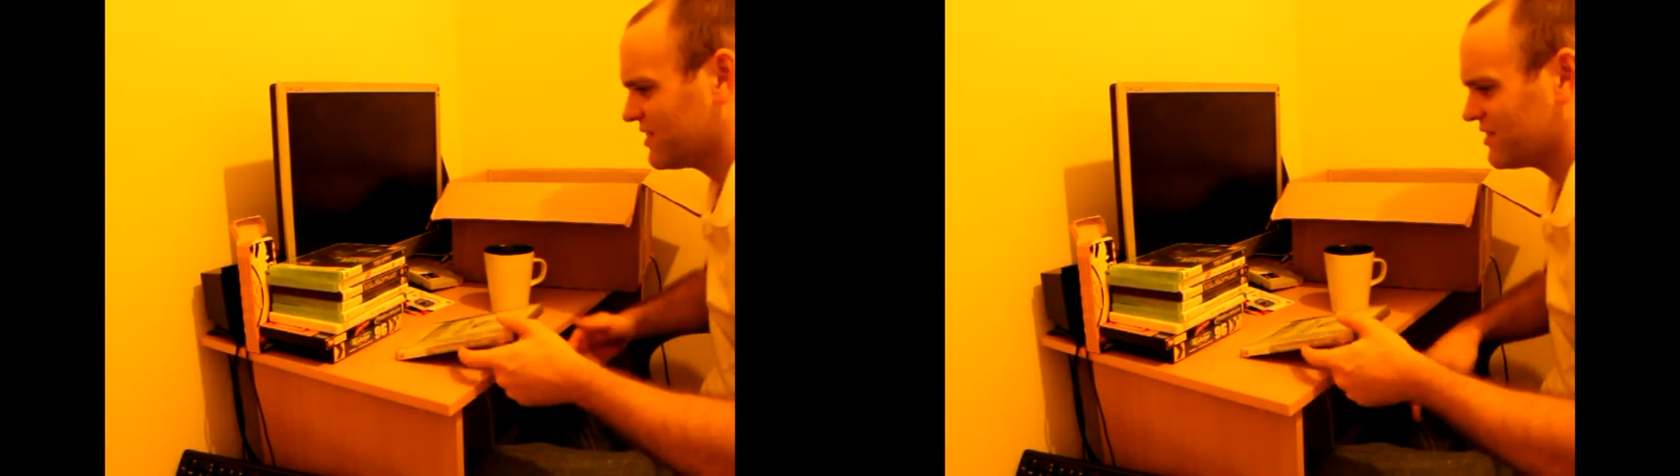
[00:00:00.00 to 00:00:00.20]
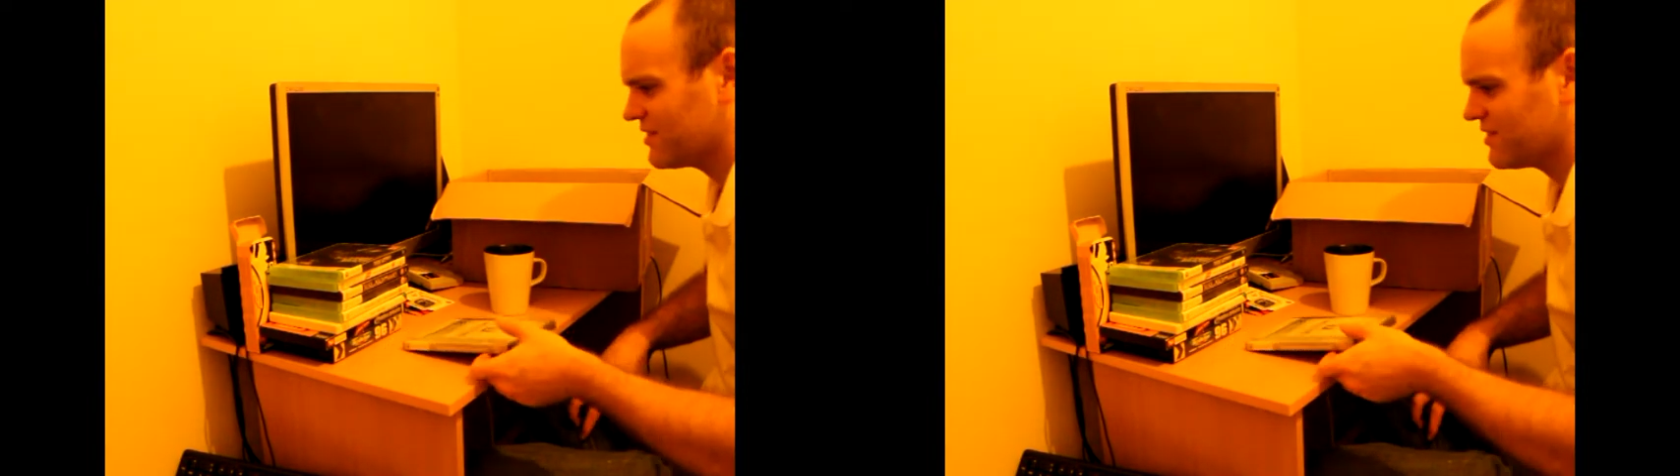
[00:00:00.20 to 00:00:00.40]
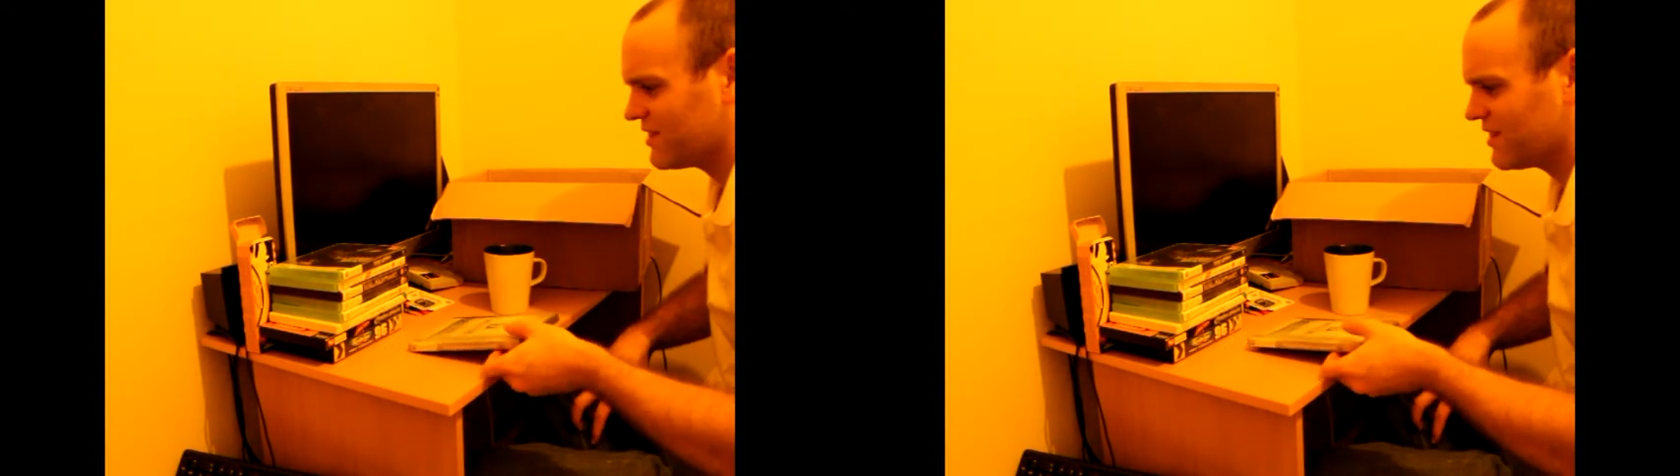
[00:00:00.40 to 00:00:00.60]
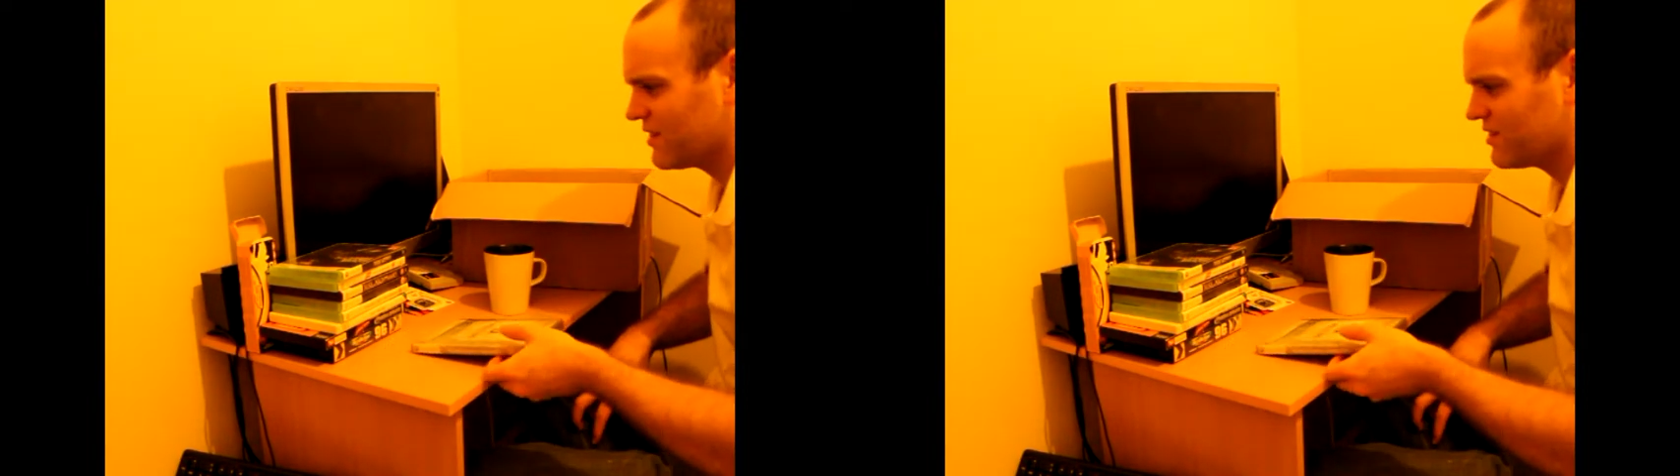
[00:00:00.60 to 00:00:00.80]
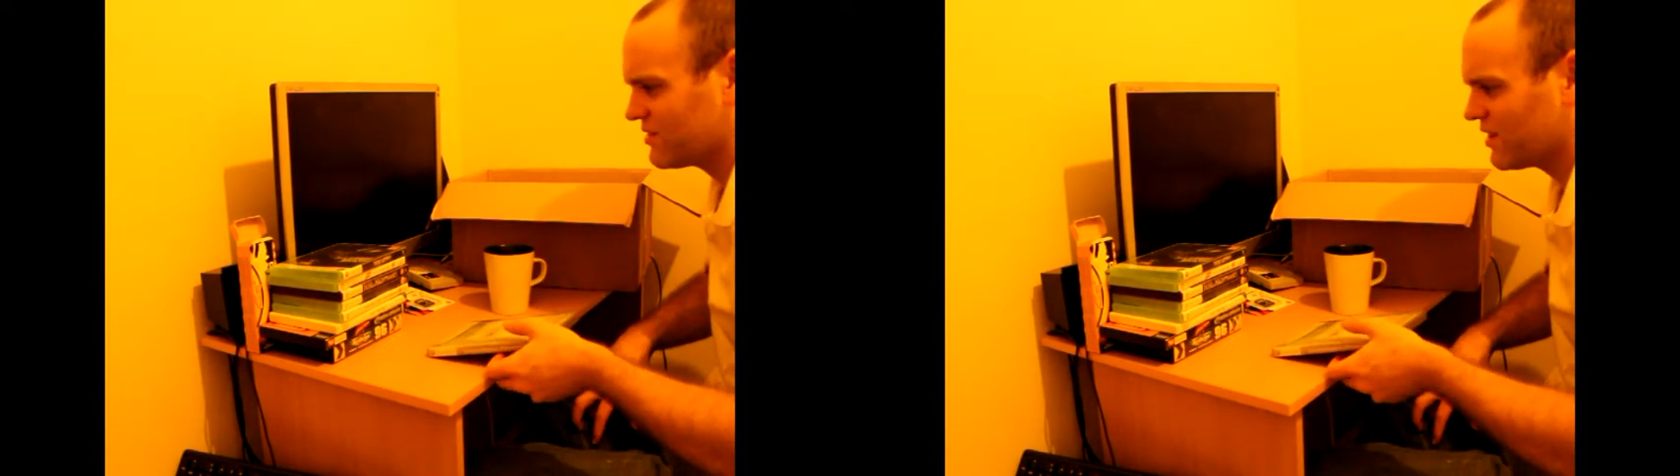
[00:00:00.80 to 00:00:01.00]

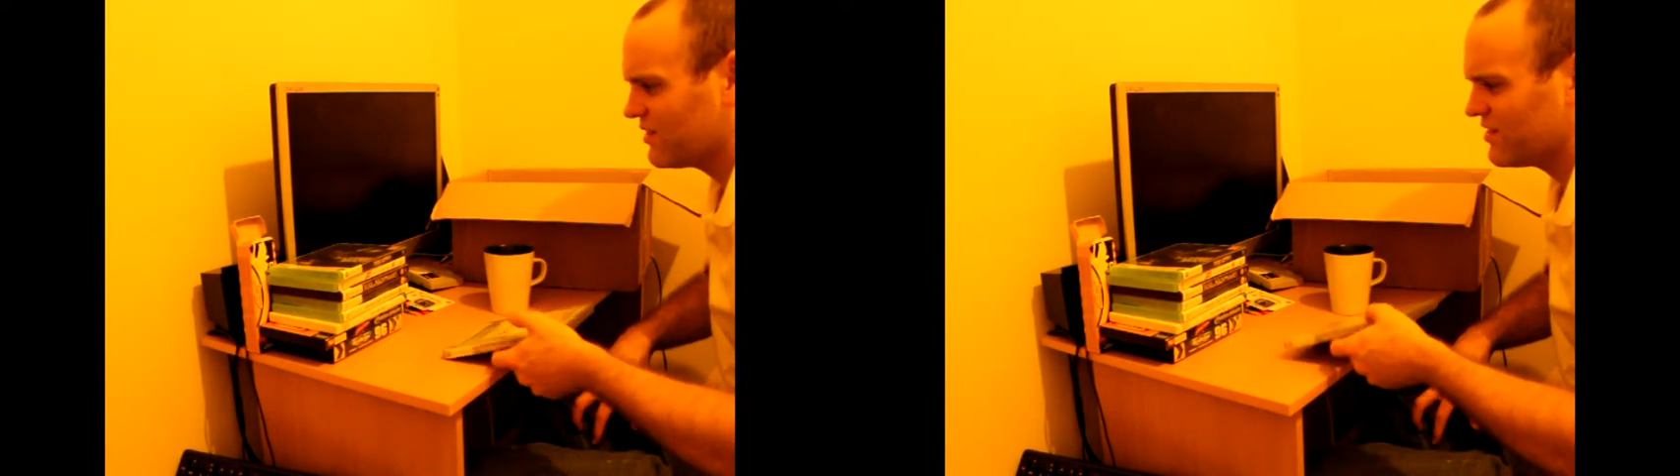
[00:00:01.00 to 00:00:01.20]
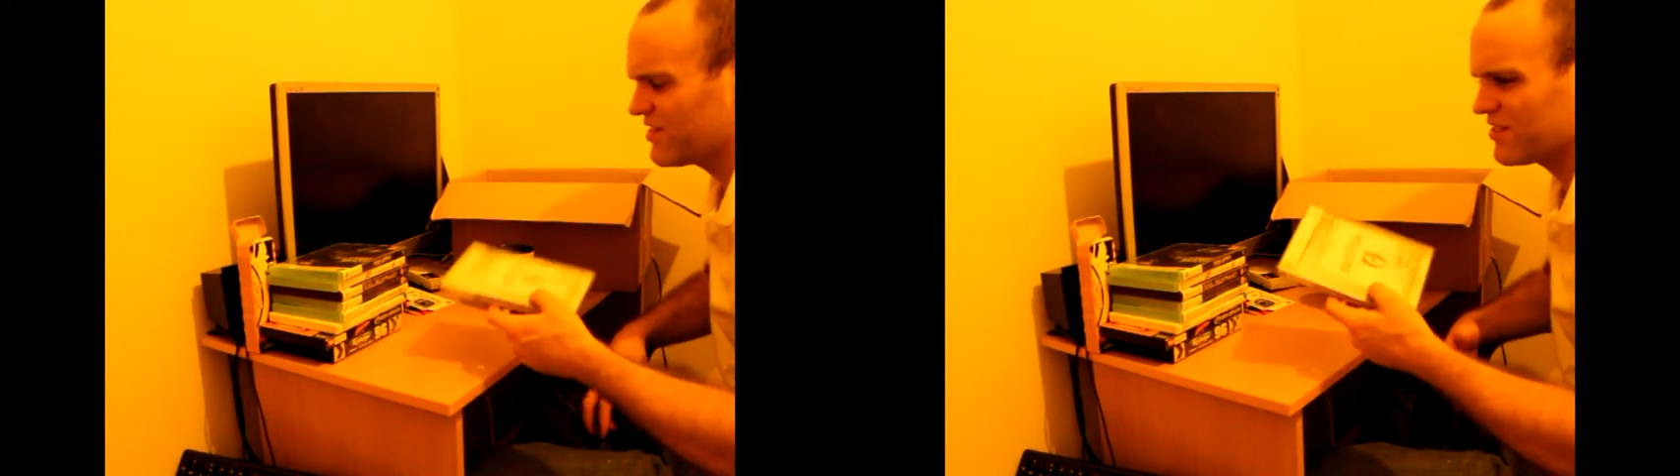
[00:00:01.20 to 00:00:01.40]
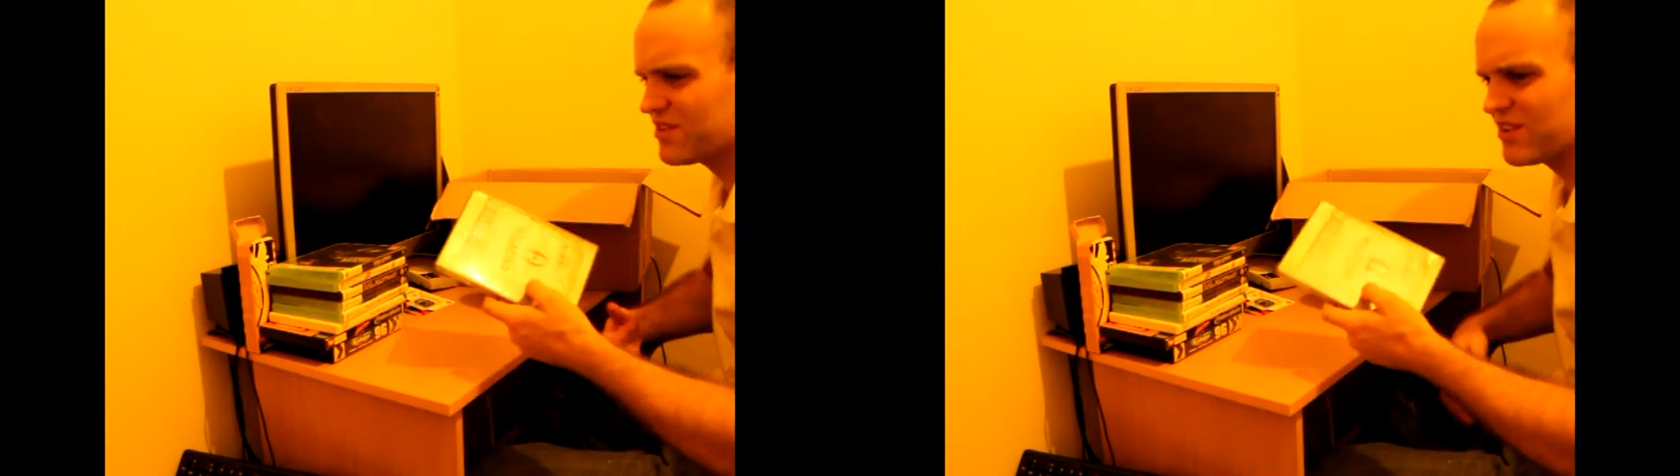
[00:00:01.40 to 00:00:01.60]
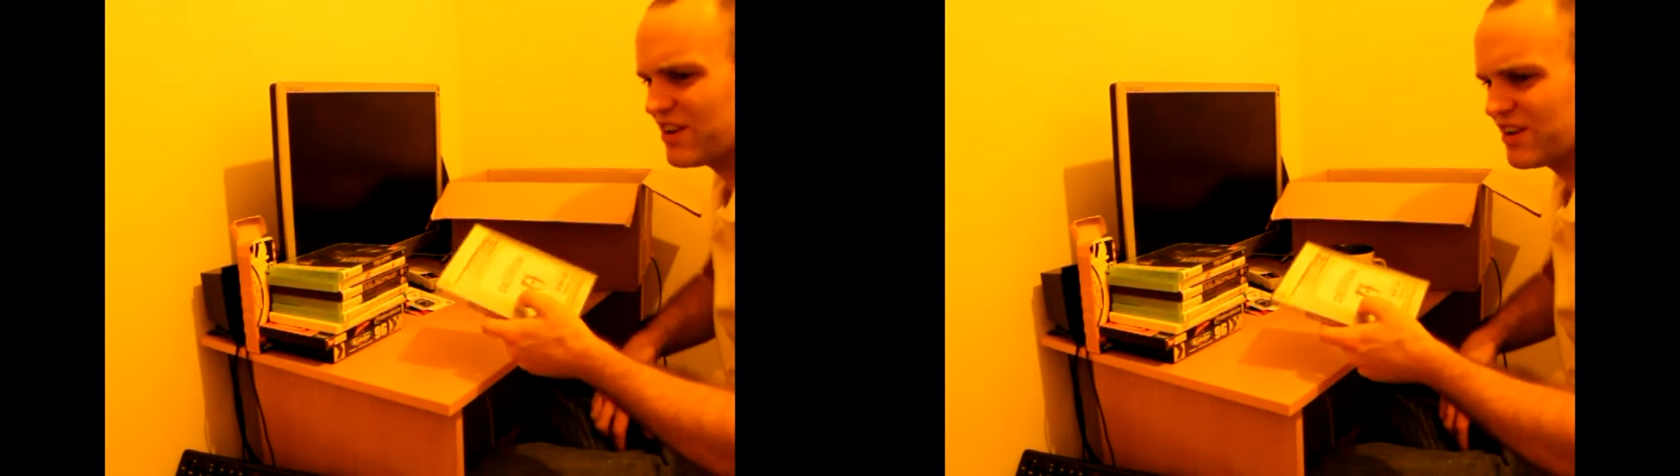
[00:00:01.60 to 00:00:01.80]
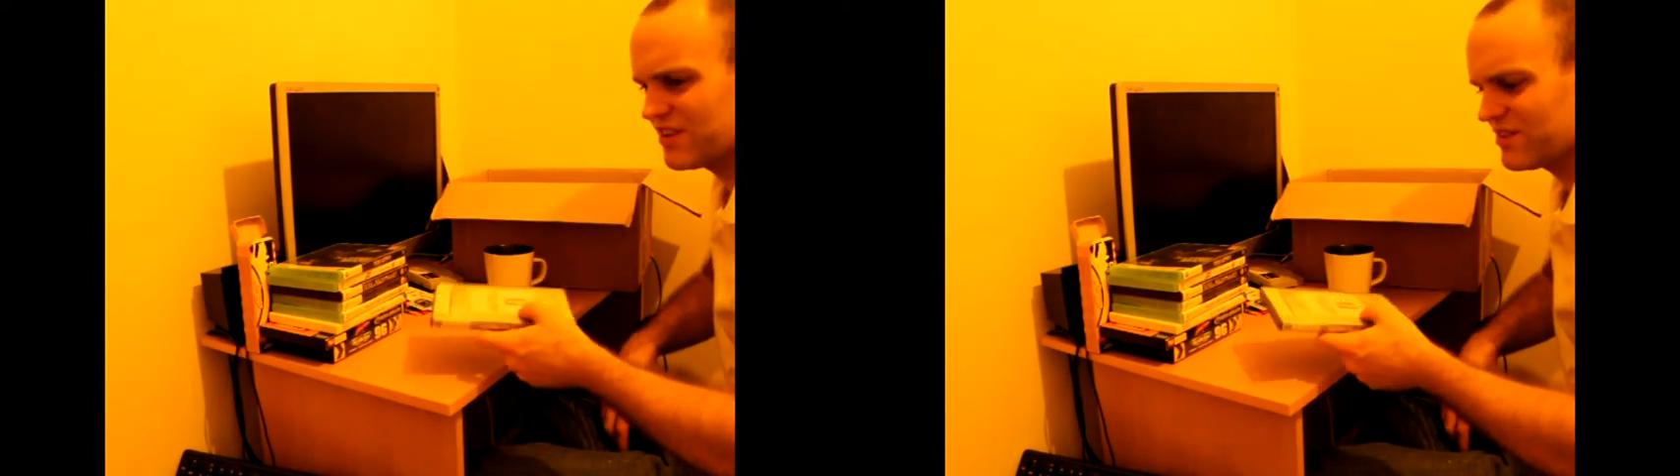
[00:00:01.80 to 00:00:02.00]
it's only just
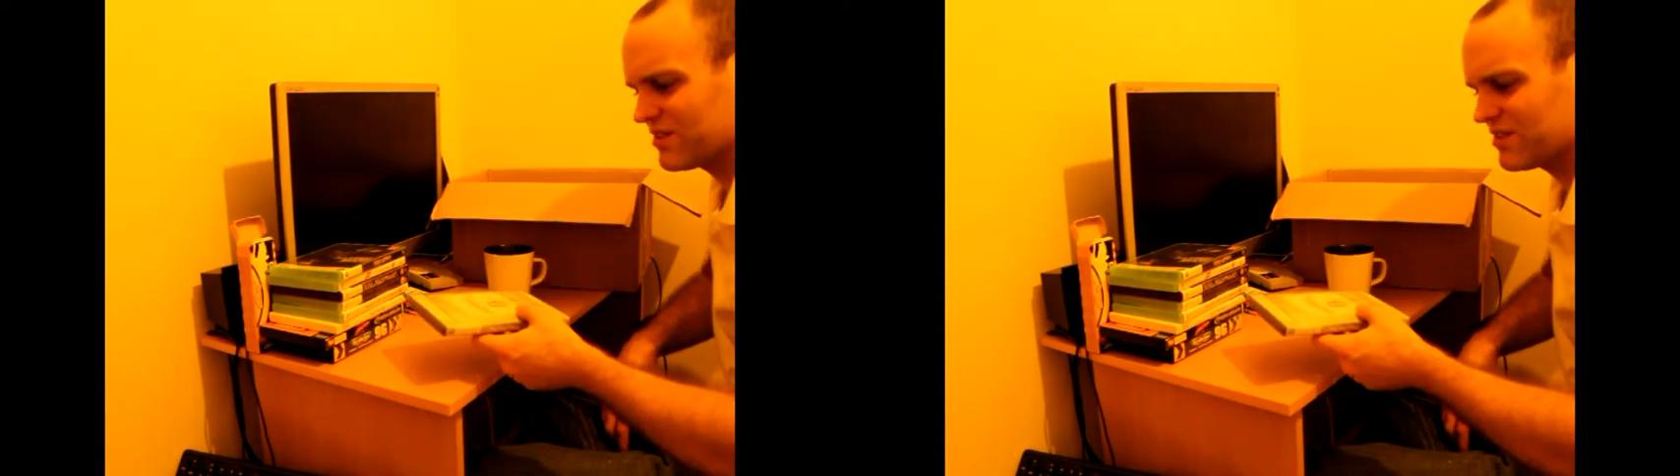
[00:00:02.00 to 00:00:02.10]
starting